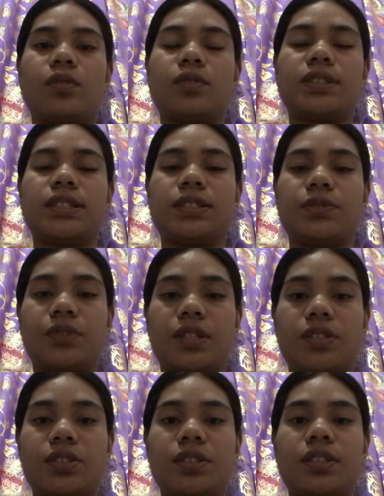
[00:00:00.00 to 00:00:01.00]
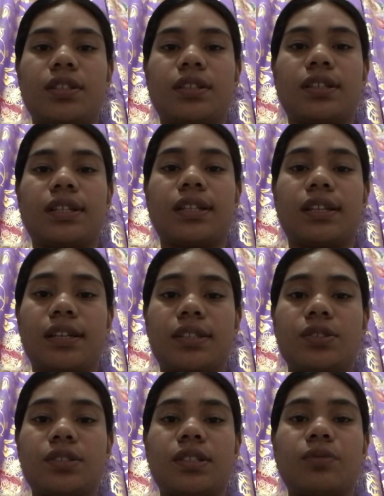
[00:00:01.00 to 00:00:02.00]
situation clear
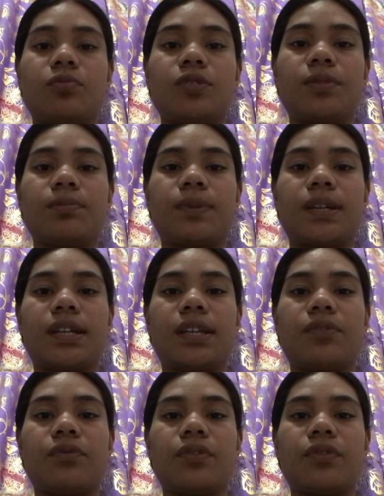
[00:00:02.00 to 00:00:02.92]
to someone by